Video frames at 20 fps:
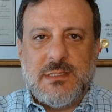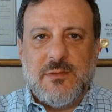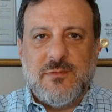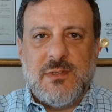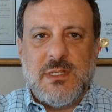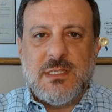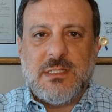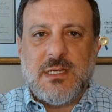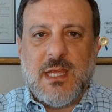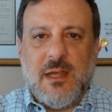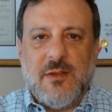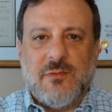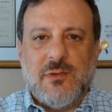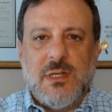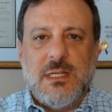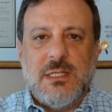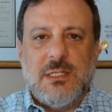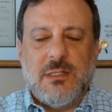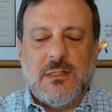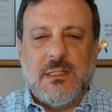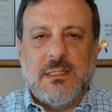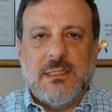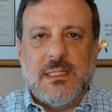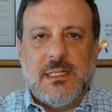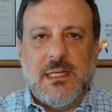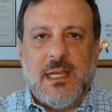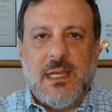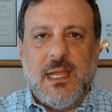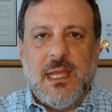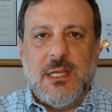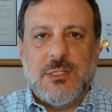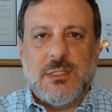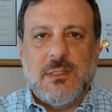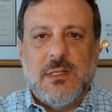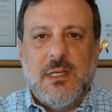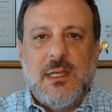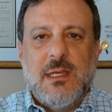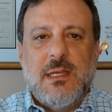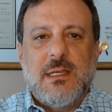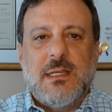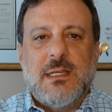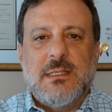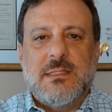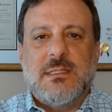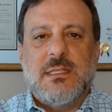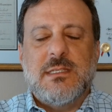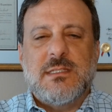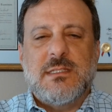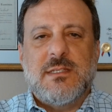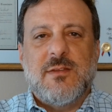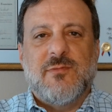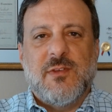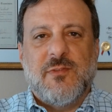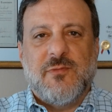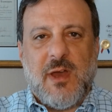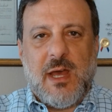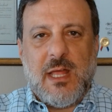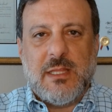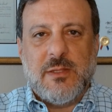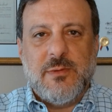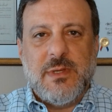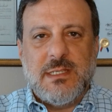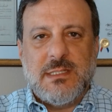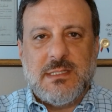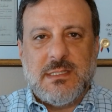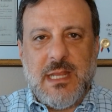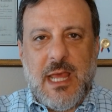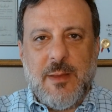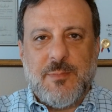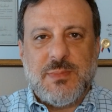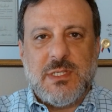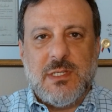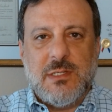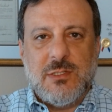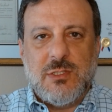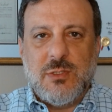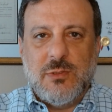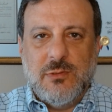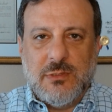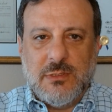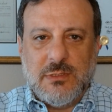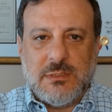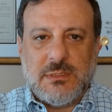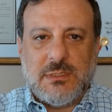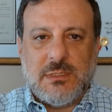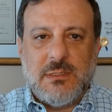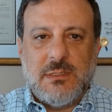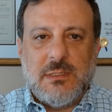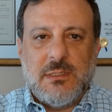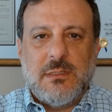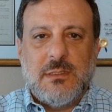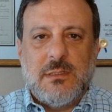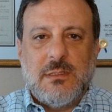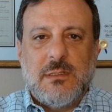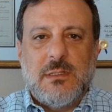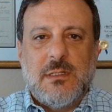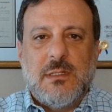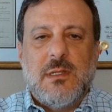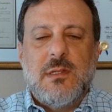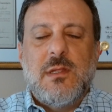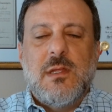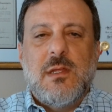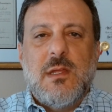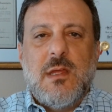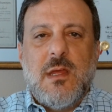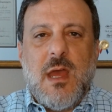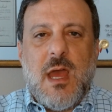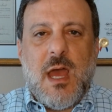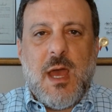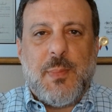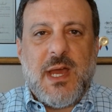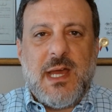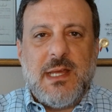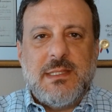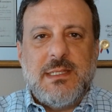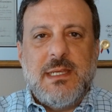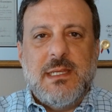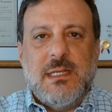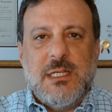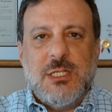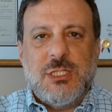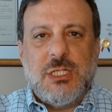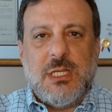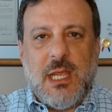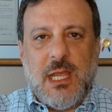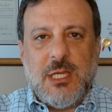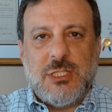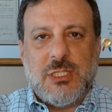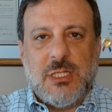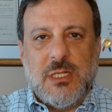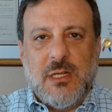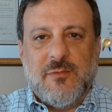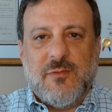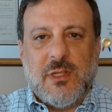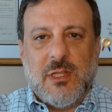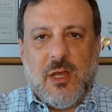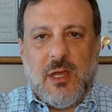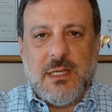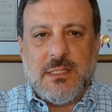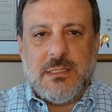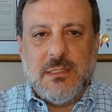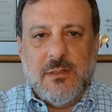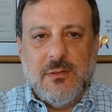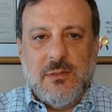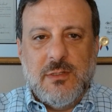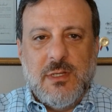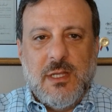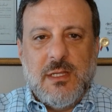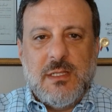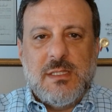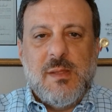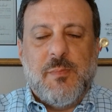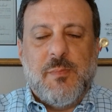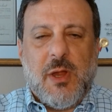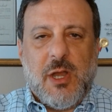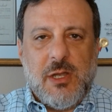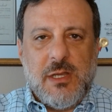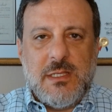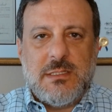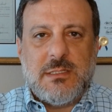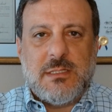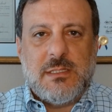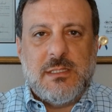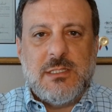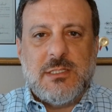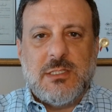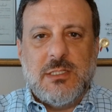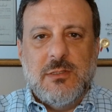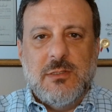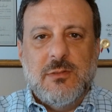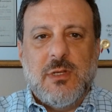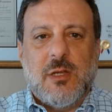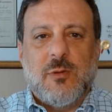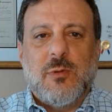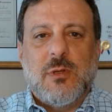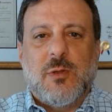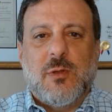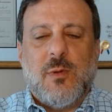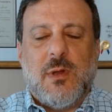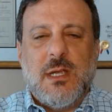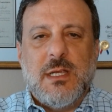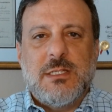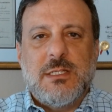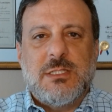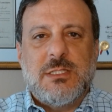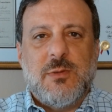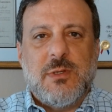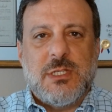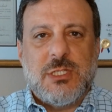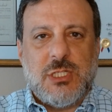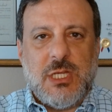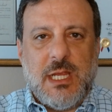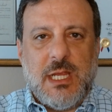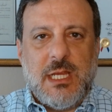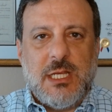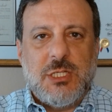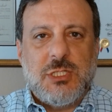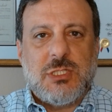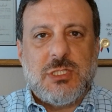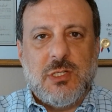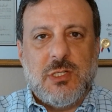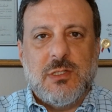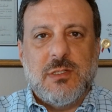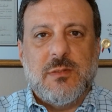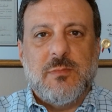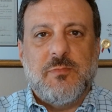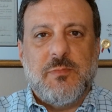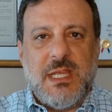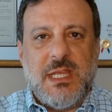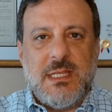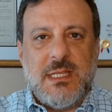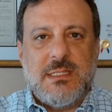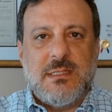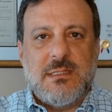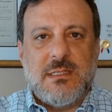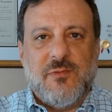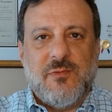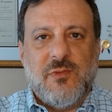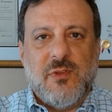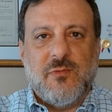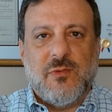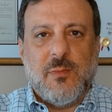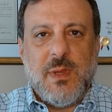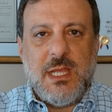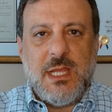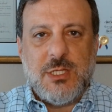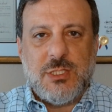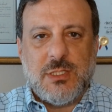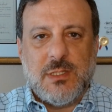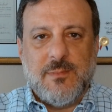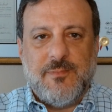discovery during litigation consist of the following steps and tools. Upon the initiation of a lawsuit, the parties to the suit are required to exchange certain pieces of information.